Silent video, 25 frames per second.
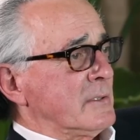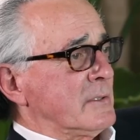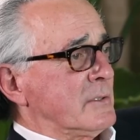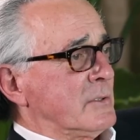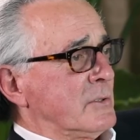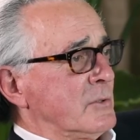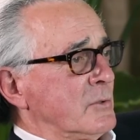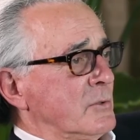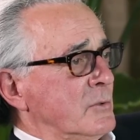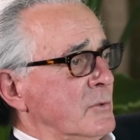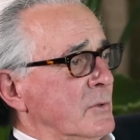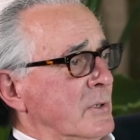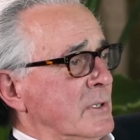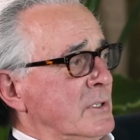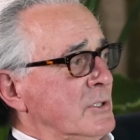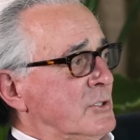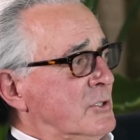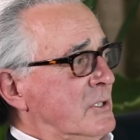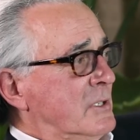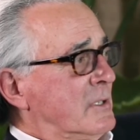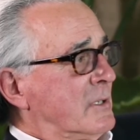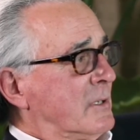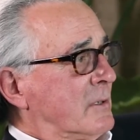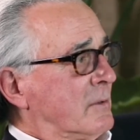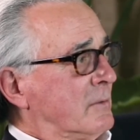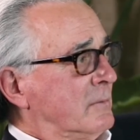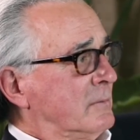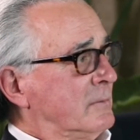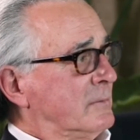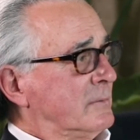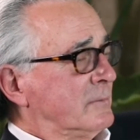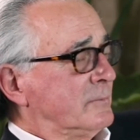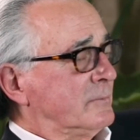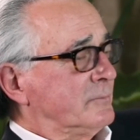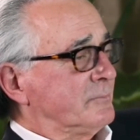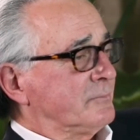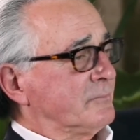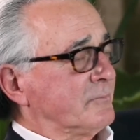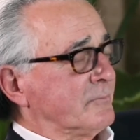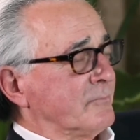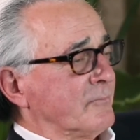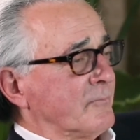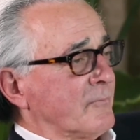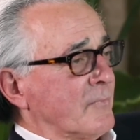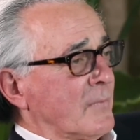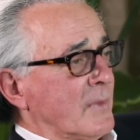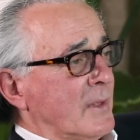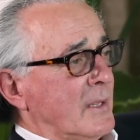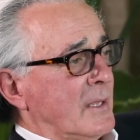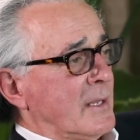to Encino,
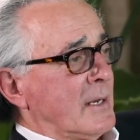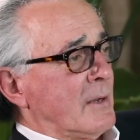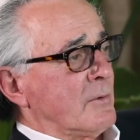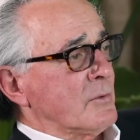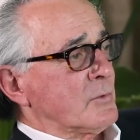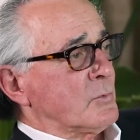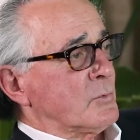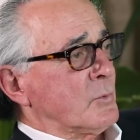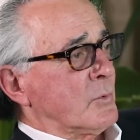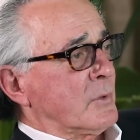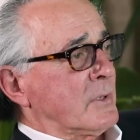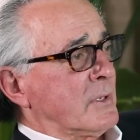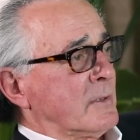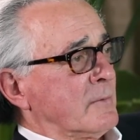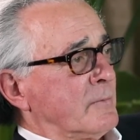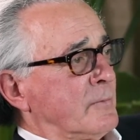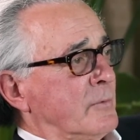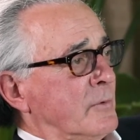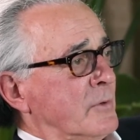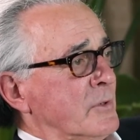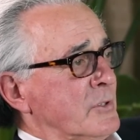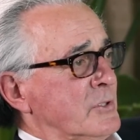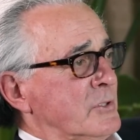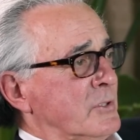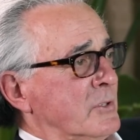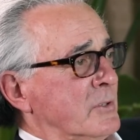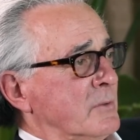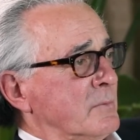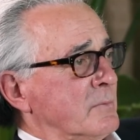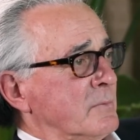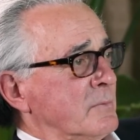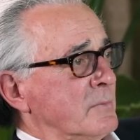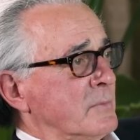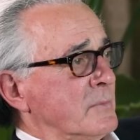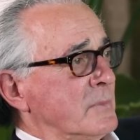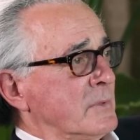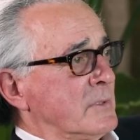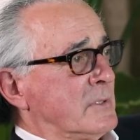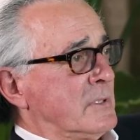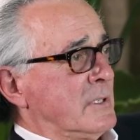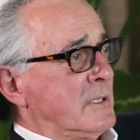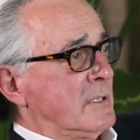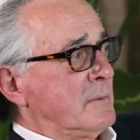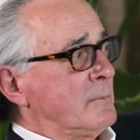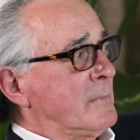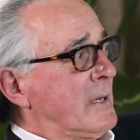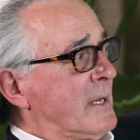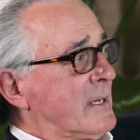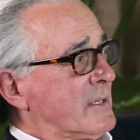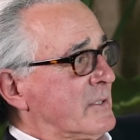and I was working for some
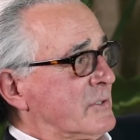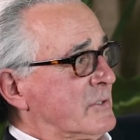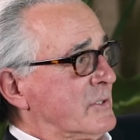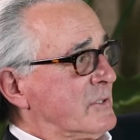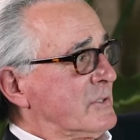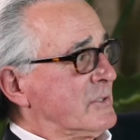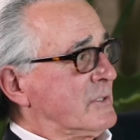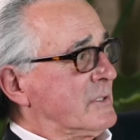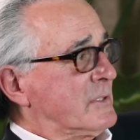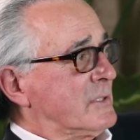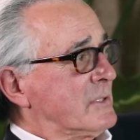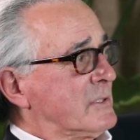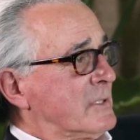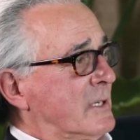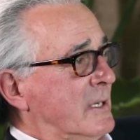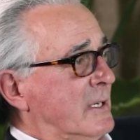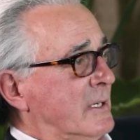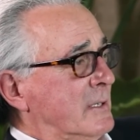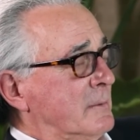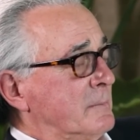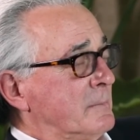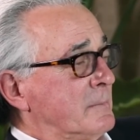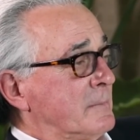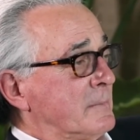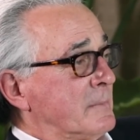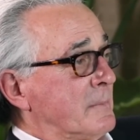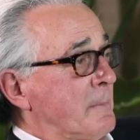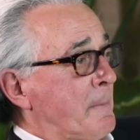teen magazines at the time.